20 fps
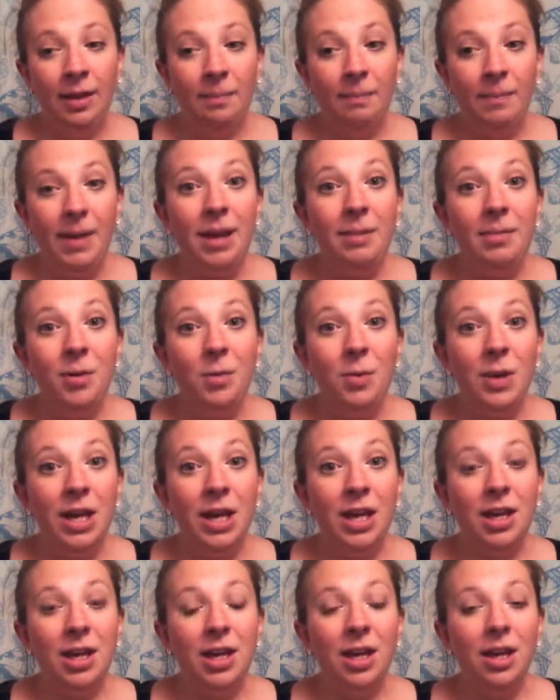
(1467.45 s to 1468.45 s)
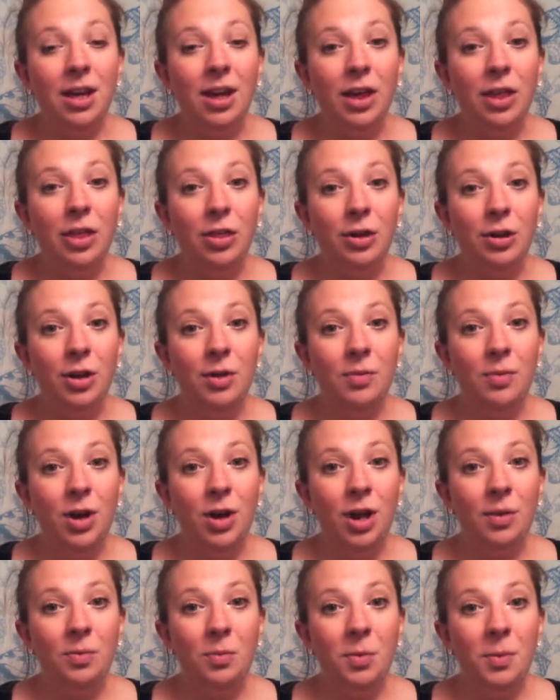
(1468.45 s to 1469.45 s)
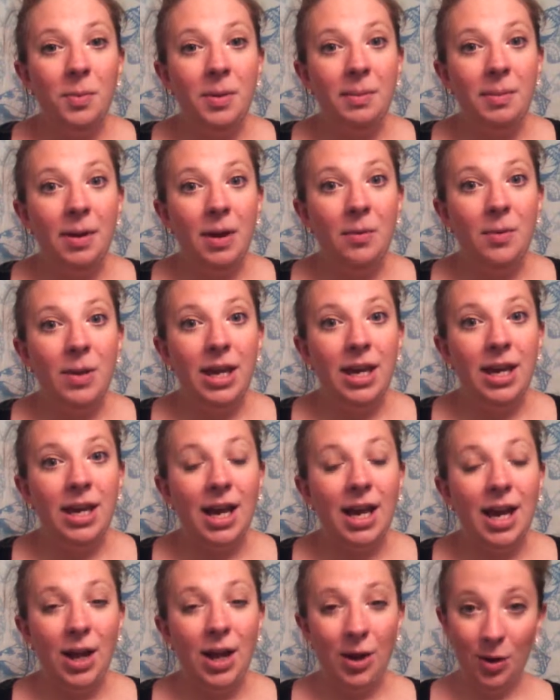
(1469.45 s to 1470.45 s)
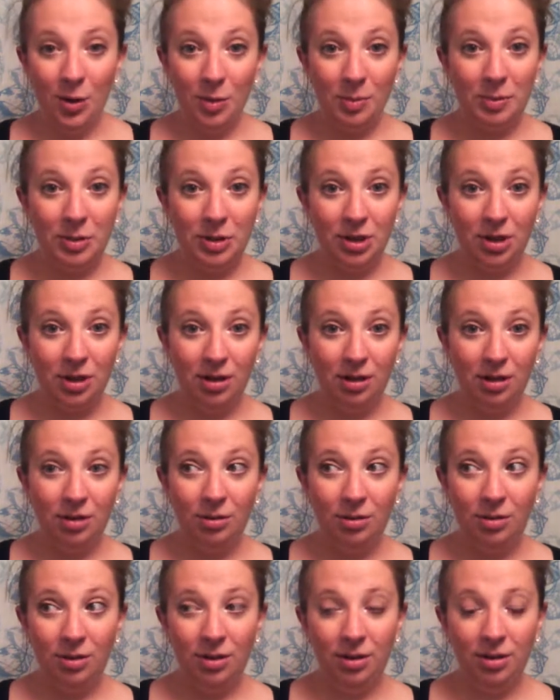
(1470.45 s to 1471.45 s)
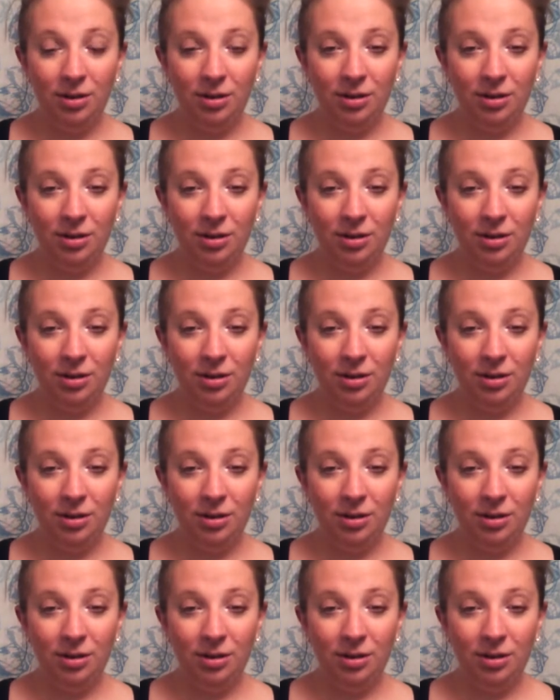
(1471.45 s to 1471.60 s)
maybe week 31 will be my week. I hope so.